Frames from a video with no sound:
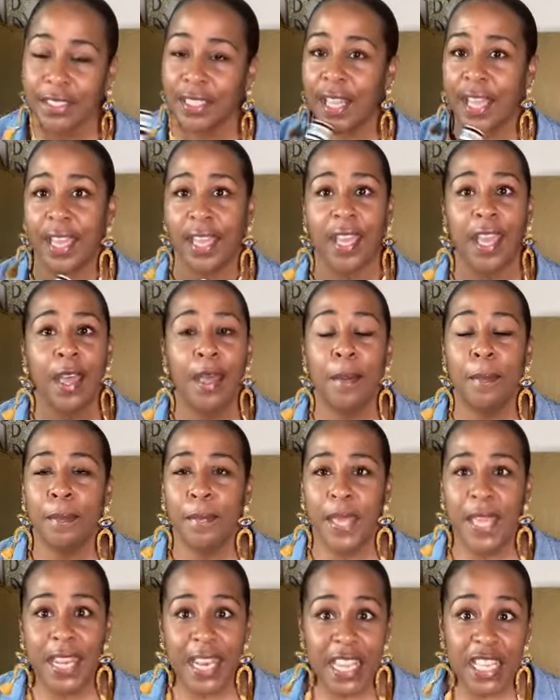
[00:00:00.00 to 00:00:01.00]
Like
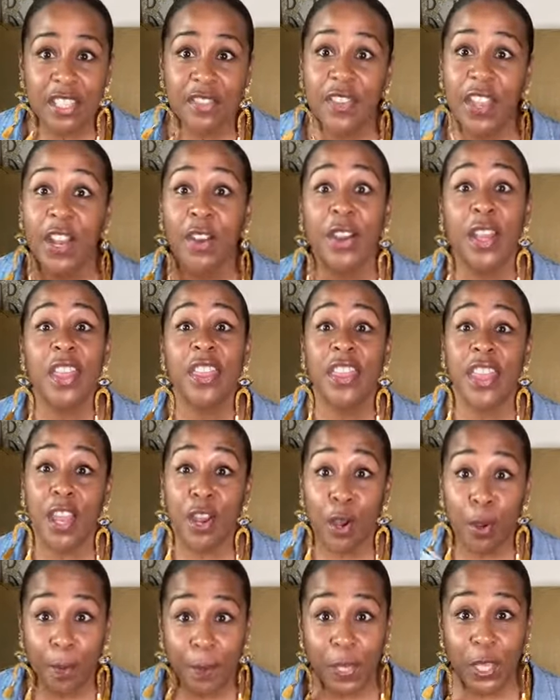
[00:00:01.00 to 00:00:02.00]
mint is very
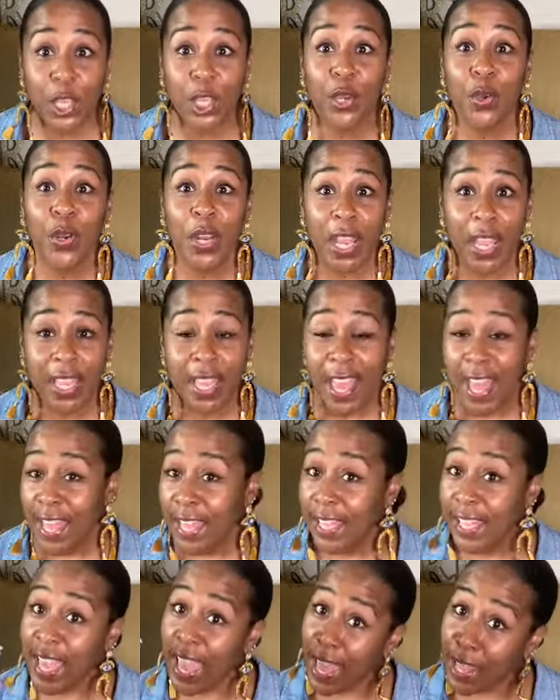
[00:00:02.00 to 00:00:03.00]
therapeutic.
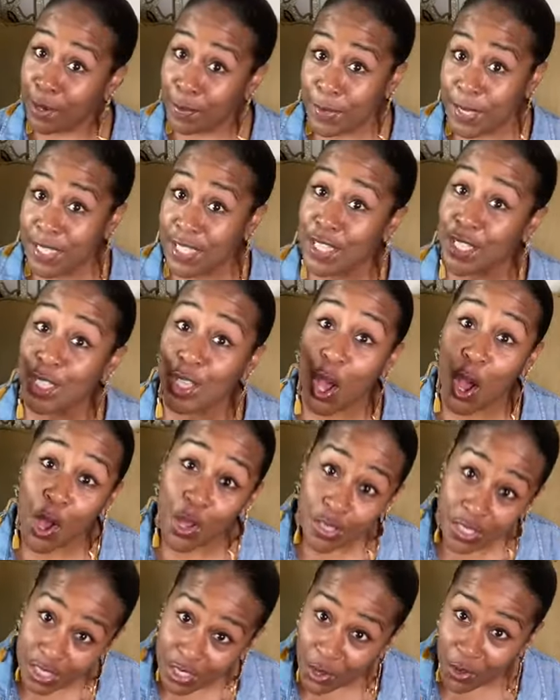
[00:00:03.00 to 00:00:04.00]
Cannabis is
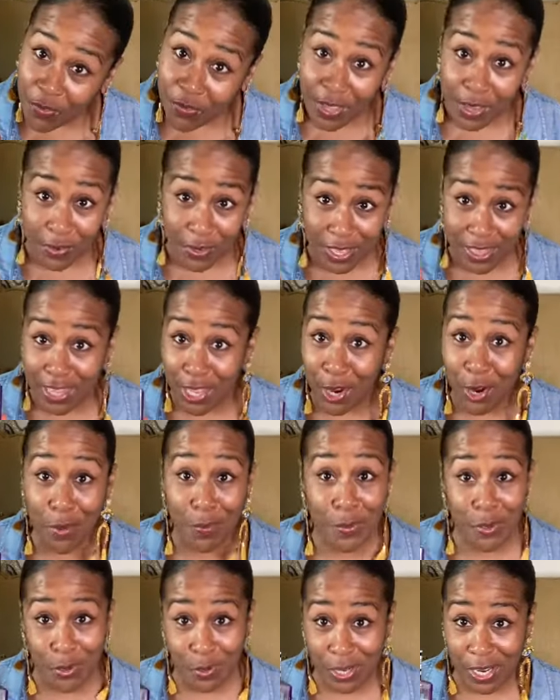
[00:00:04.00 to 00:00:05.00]
also very
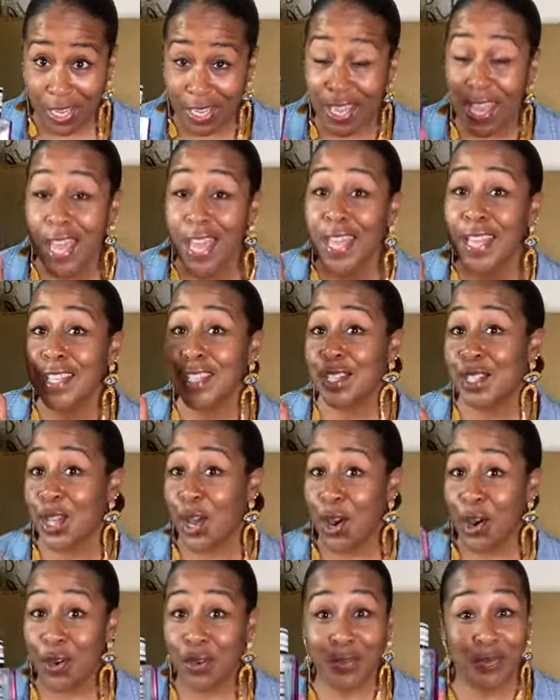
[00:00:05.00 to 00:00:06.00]
therapeutic.
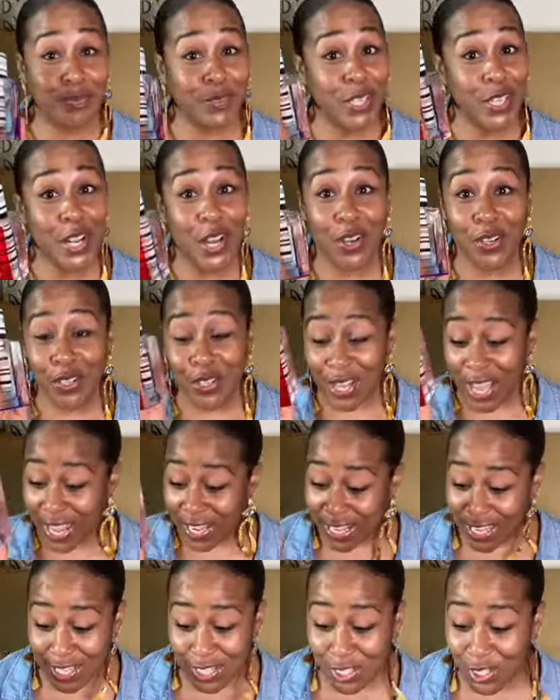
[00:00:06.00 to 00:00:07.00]
So, you know, you got
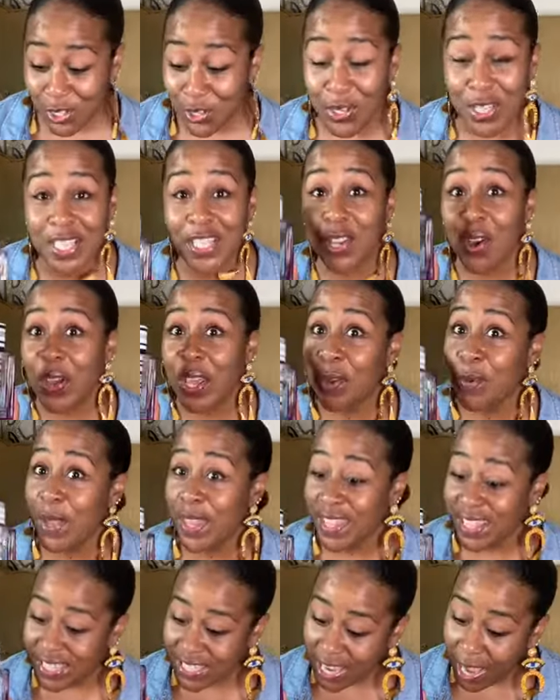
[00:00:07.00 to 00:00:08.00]
to get into it. So anyway,
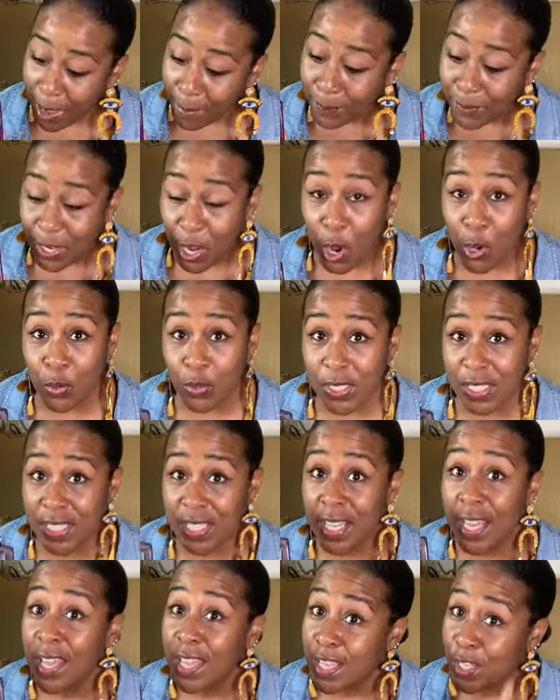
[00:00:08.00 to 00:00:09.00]
the top note
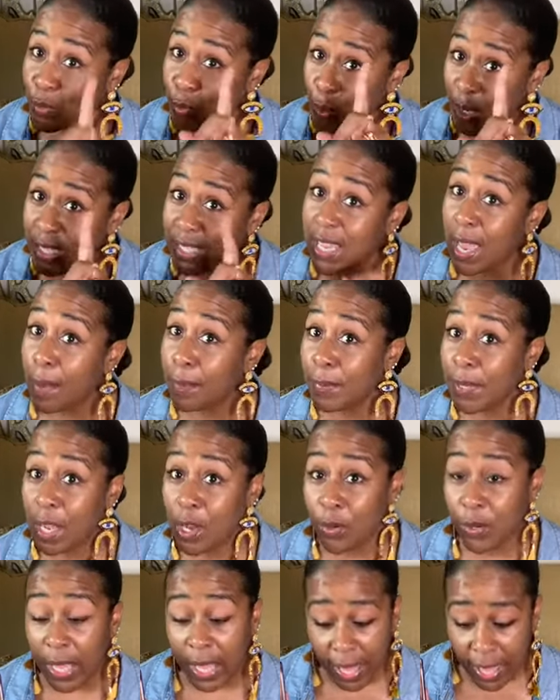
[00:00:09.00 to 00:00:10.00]
is one top
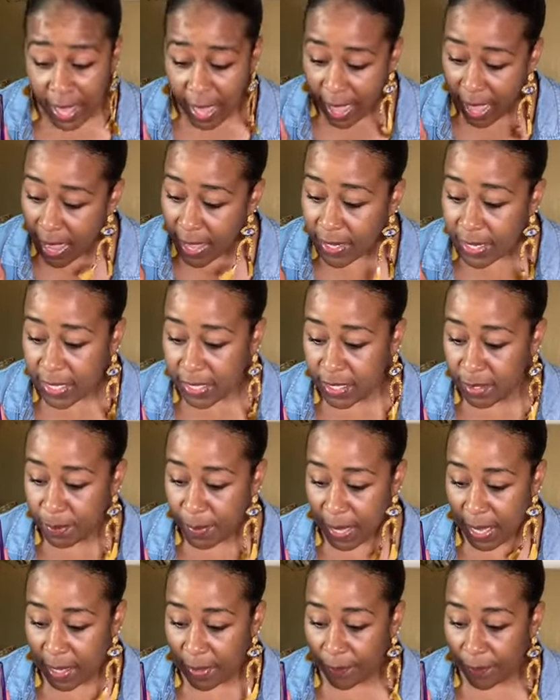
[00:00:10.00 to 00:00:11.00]
note and it's
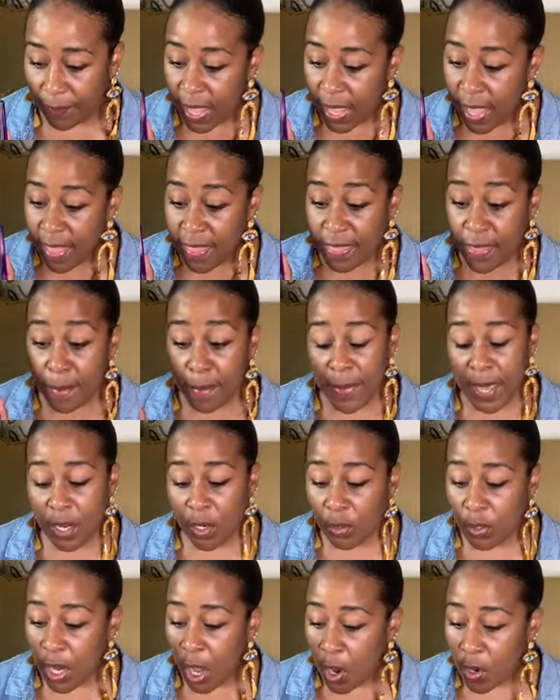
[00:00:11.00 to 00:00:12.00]
mint. The
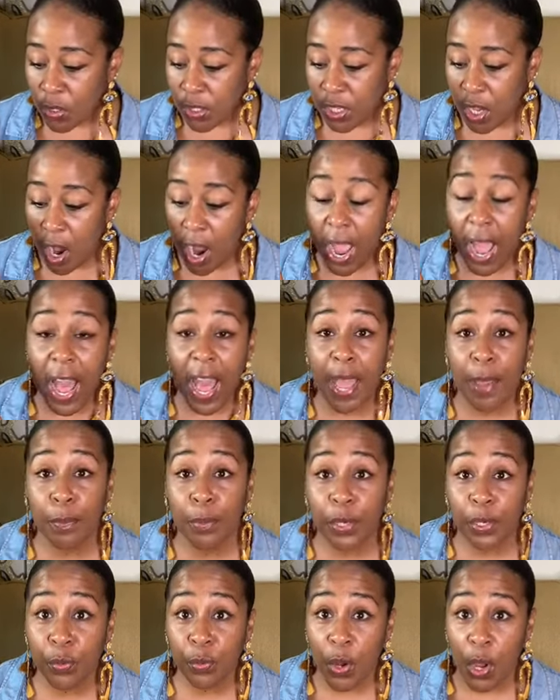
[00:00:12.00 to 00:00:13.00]
middle notes are
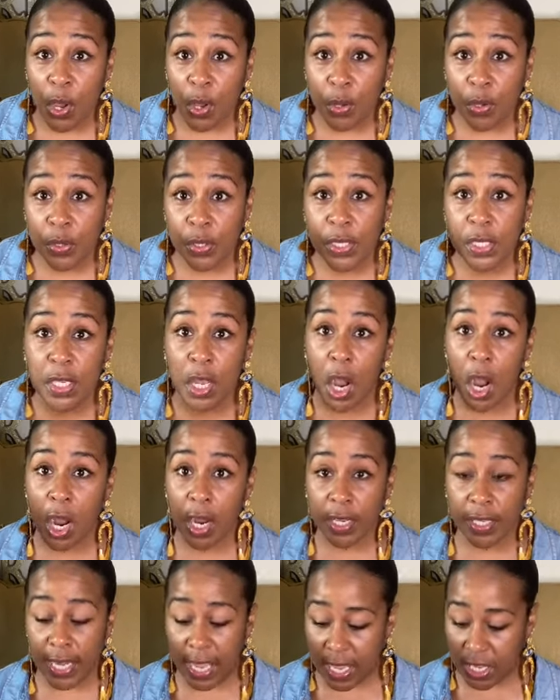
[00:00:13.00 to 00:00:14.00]
hybrid rose,
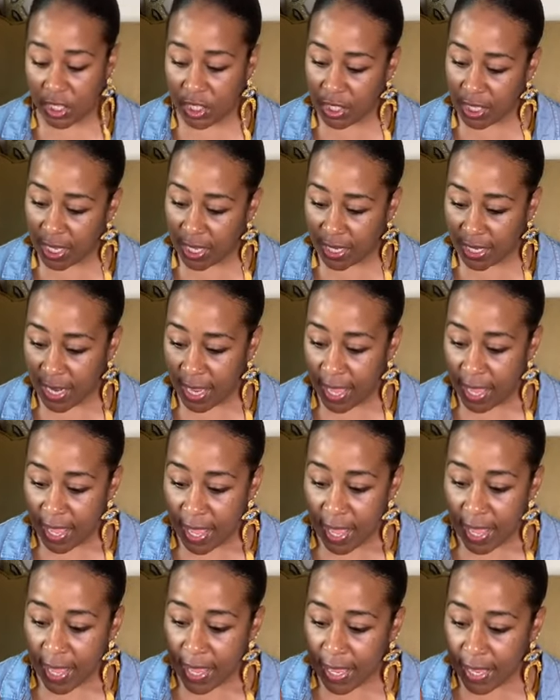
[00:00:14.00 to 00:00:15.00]
carnation,
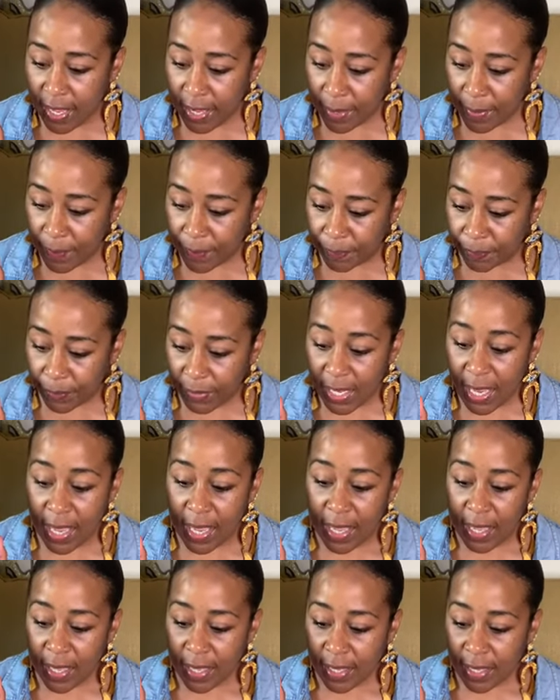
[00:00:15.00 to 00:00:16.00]
um,
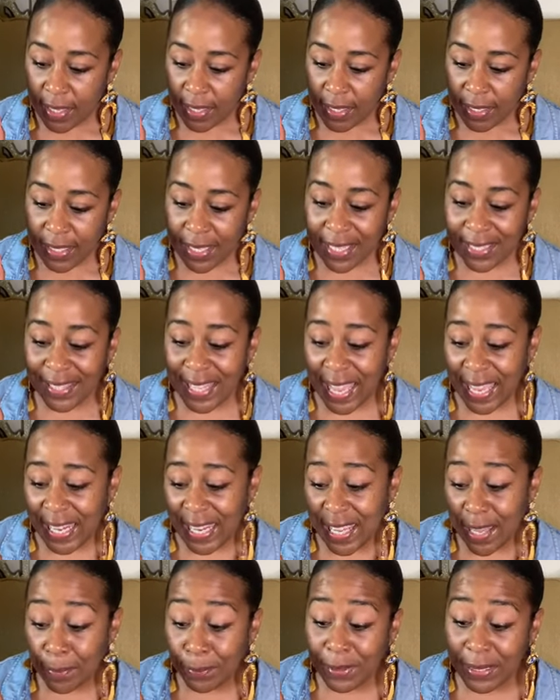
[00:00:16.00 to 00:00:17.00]

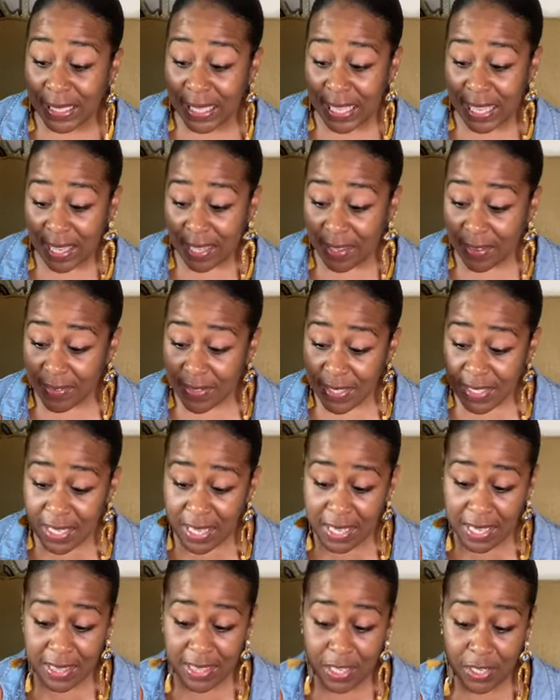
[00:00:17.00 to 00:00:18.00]
caladium leaves,
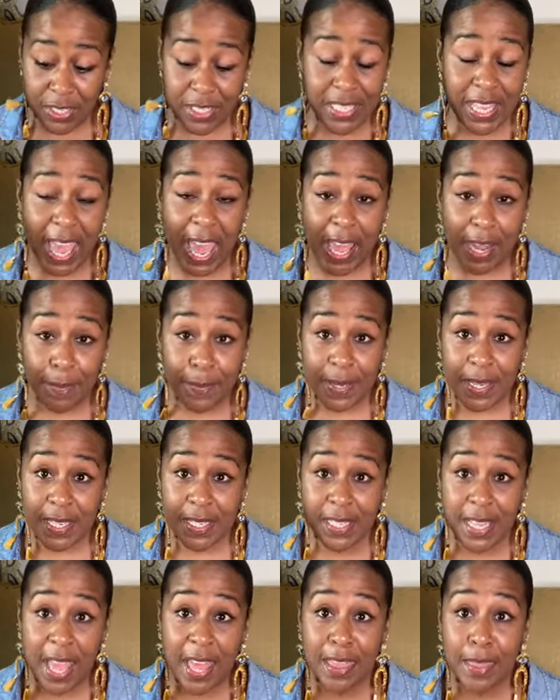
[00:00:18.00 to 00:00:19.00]
there's cannabis,
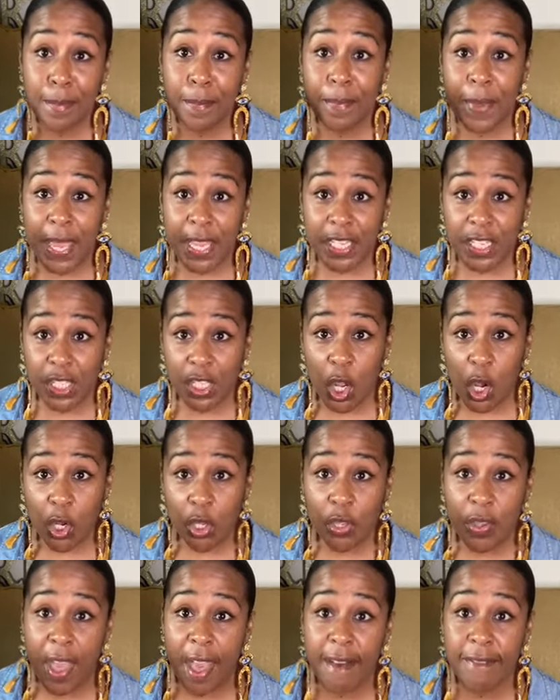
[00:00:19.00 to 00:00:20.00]
and the base note,
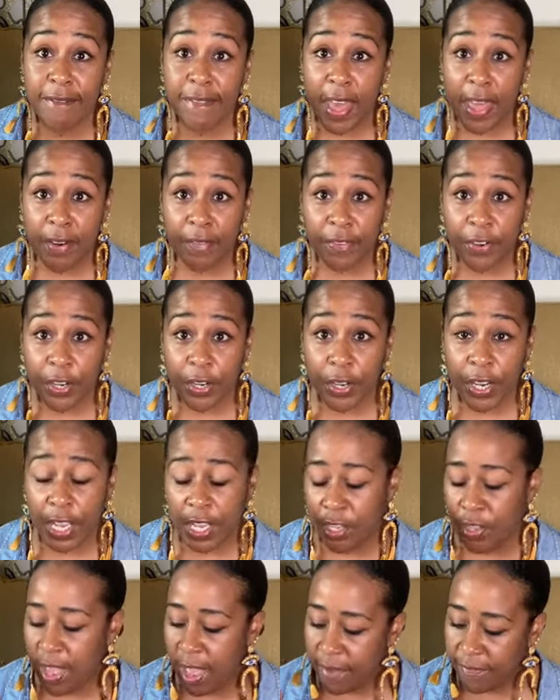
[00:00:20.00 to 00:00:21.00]
you have vetiver
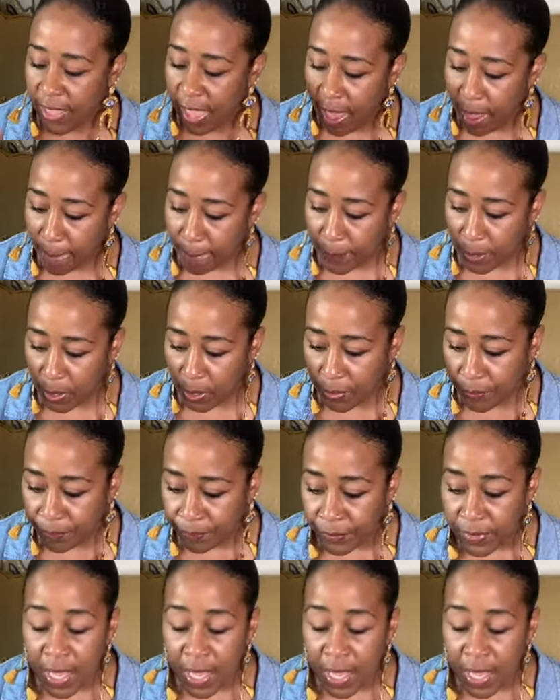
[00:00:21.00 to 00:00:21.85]
and you have amber.